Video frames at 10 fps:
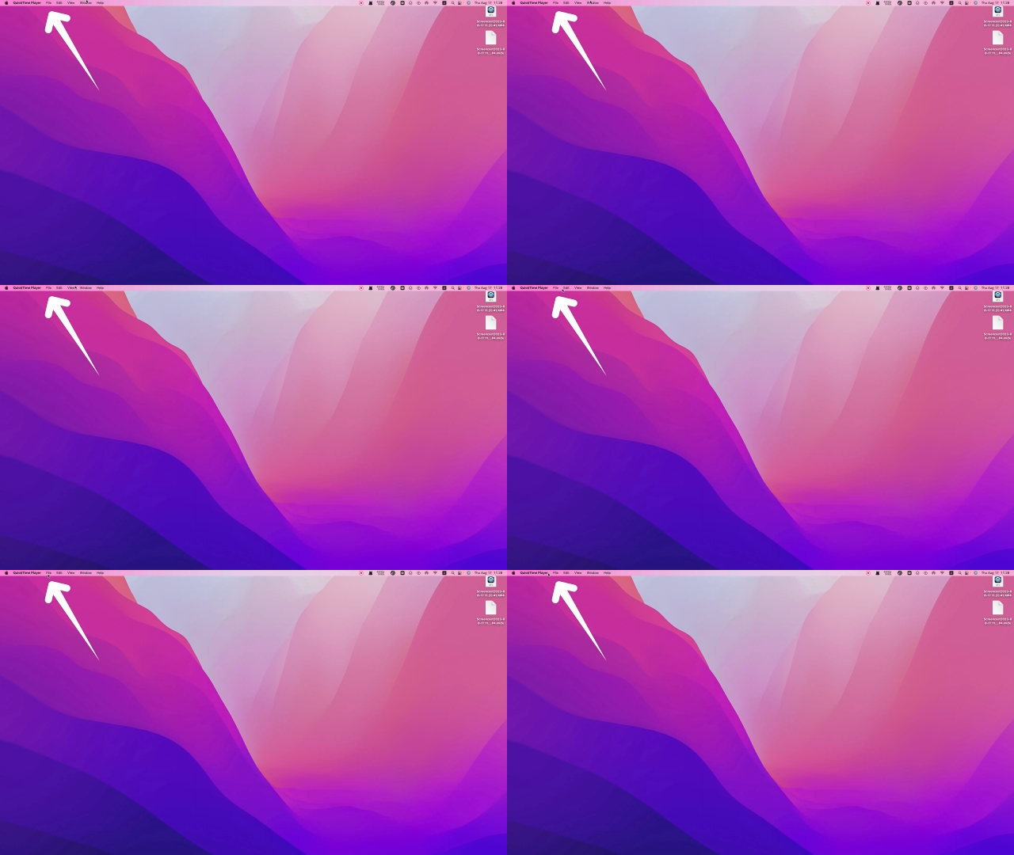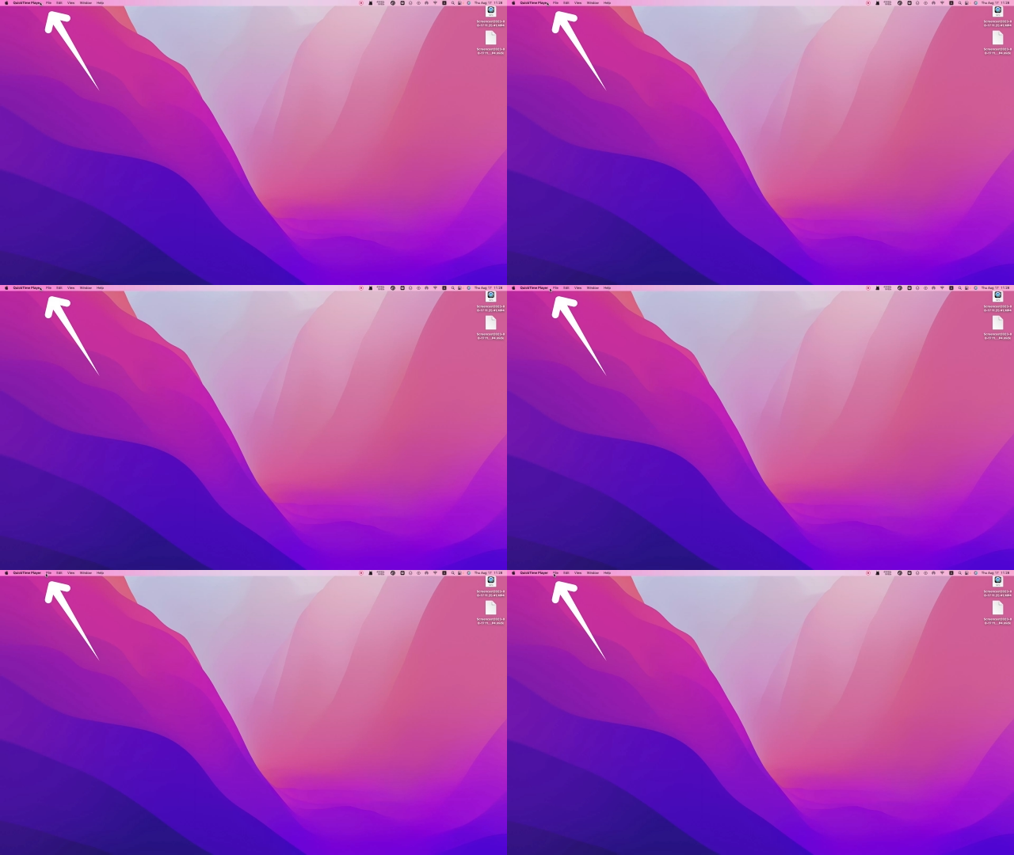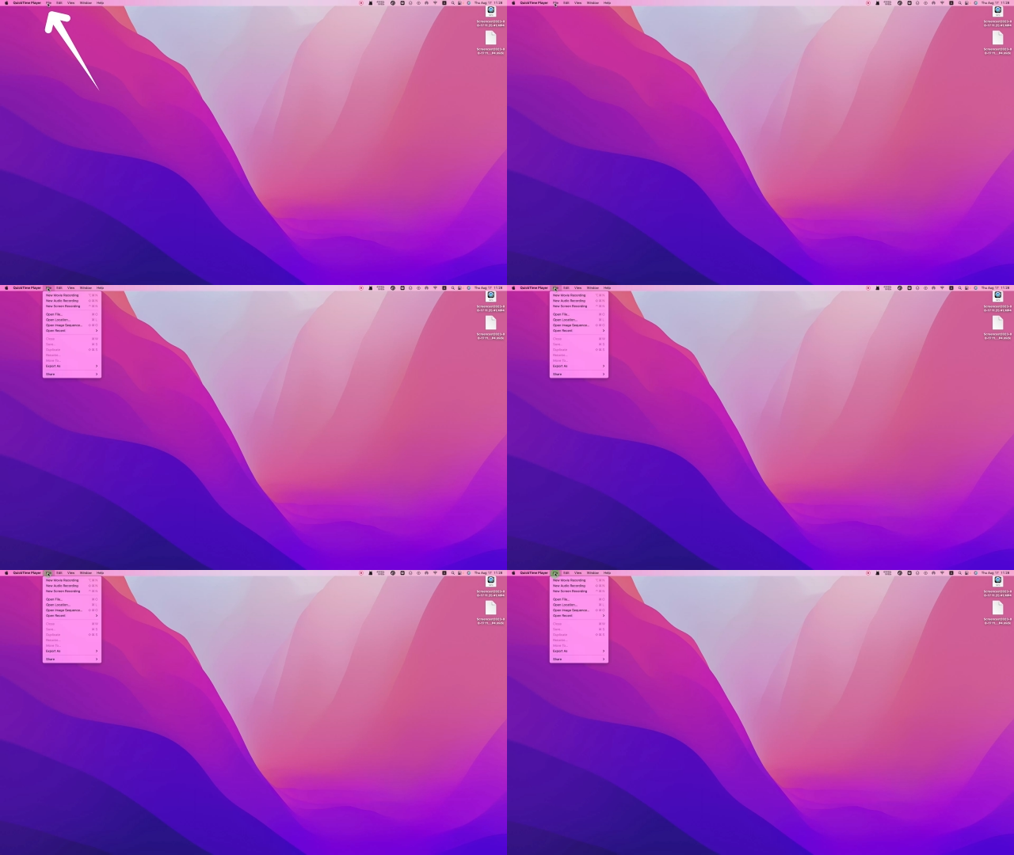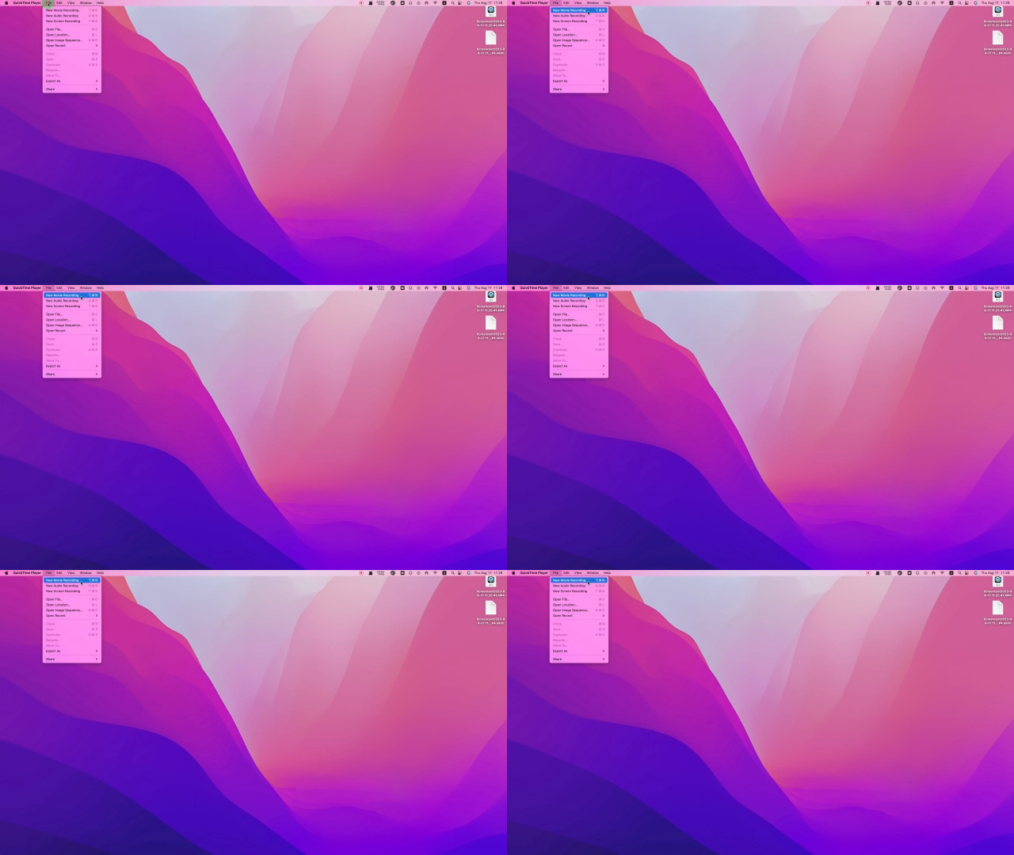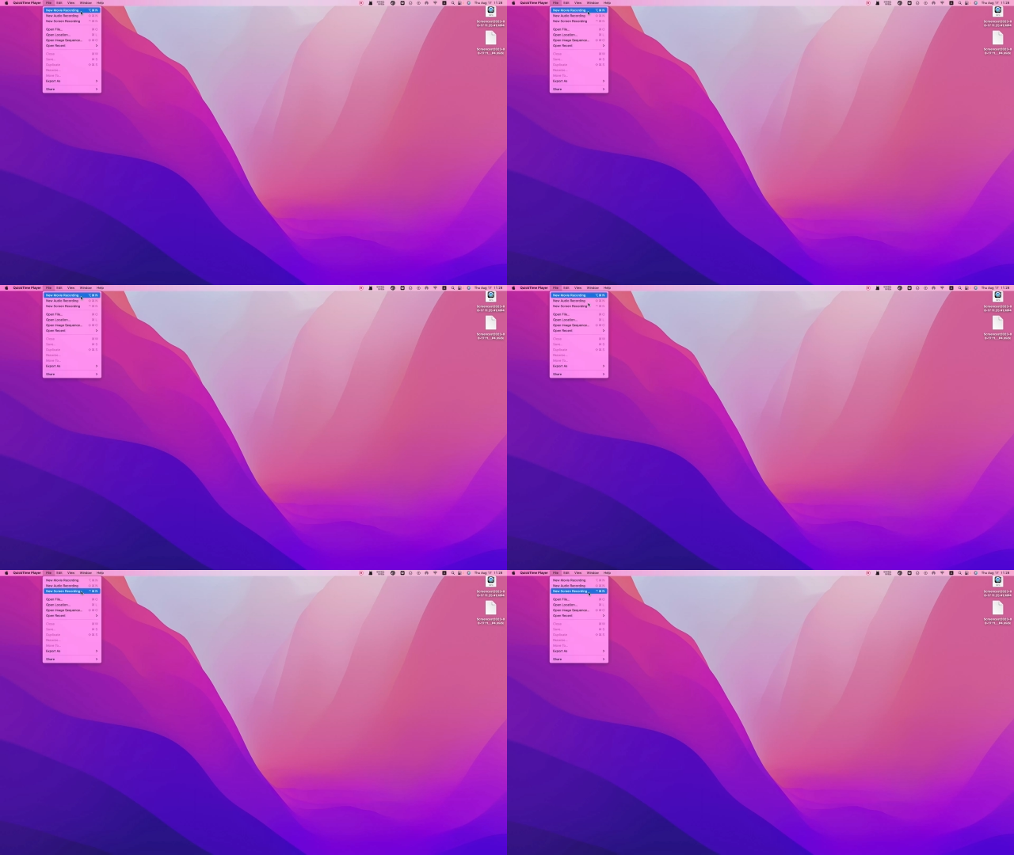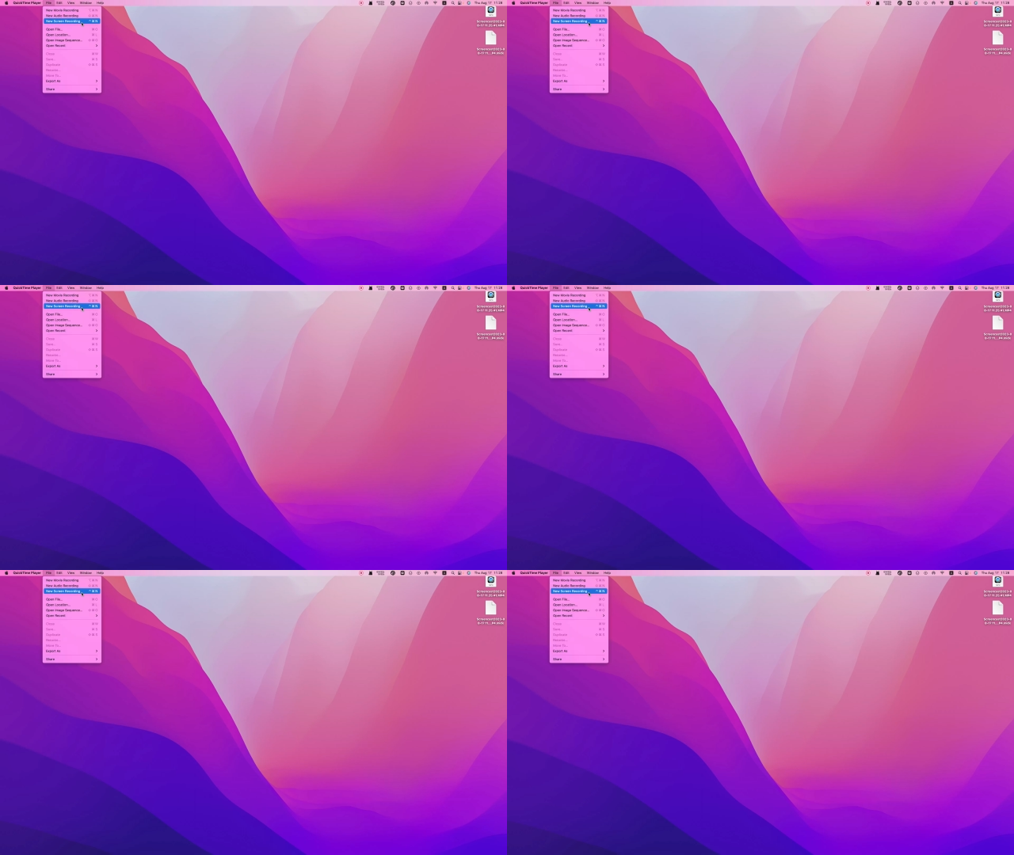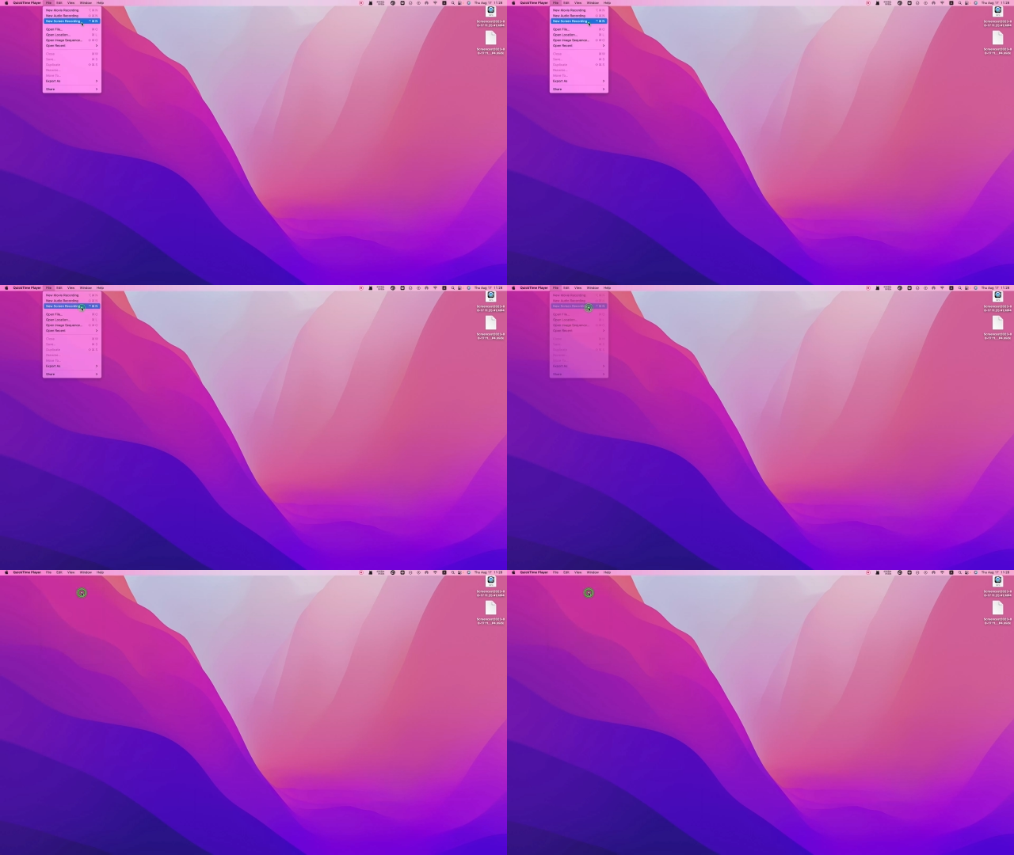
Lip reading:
(no speaker visible)